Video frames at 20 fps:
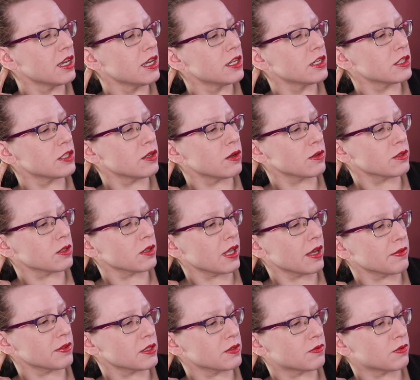She knows her
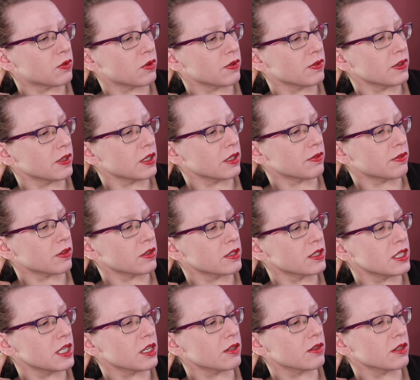life is forfeit if her
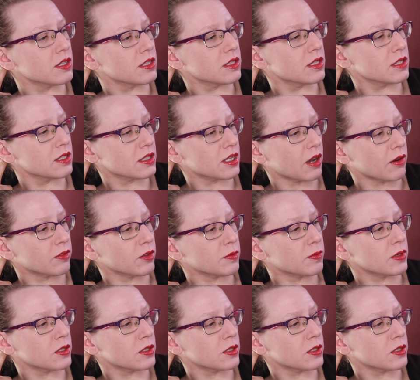secret is discovered,